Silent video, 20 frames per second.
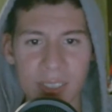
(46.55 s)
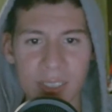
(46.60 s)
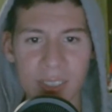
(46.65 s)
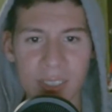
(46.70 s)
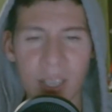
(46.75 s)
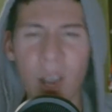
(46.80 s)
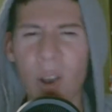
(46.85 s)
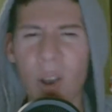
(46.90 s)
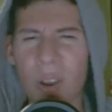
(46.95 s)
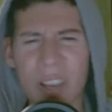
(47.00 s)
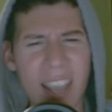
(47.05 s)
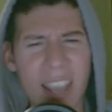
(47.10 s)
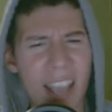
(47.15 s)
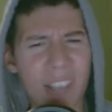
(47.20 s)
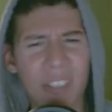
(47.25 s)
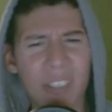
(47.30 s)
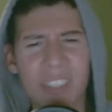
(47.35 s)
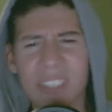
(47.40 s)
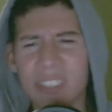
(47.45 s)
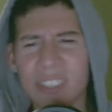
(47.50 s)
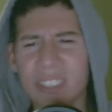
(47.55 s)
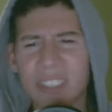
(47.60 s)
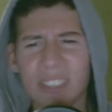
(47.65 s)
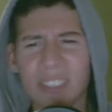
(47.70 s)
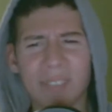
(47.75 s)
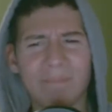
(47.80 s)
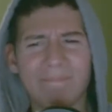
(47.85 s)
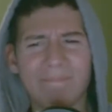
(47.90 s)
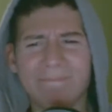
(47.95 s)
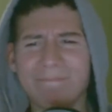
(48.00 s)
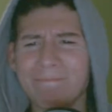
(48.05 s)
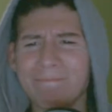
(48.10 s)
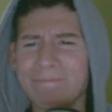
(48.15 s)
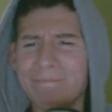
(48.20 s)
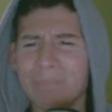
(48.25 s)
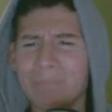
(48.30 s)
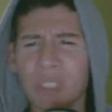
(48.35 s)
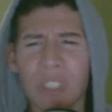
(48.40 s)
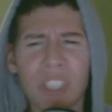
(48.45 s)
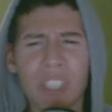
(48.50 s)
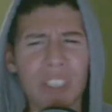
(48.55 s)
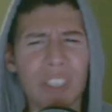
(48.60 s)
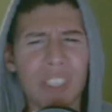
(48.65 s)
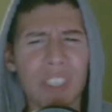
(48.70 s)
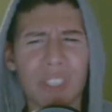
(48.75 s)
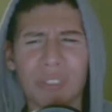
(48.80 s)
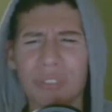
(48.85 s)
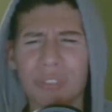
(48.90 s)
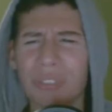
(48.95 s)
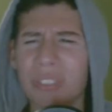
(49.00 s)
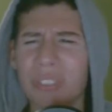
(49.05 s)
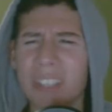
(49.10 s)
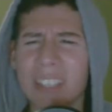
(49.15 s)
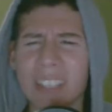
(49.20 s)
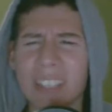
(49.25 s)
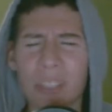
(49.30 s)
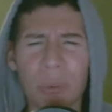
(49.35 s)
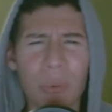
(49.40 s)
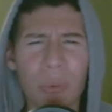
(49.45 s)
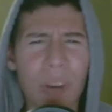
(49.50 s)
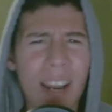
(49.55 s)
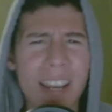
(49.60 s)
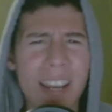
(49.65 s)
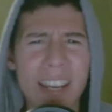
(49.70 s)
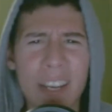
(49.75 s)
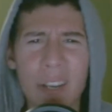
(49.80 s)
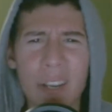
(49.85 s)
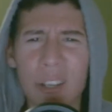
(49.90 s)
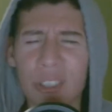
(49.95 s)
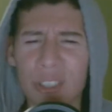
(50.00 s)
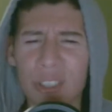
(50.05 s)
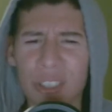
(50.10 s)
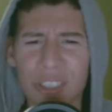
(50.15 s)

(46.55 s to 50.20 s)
Oh yeah, you can just feel it right here in your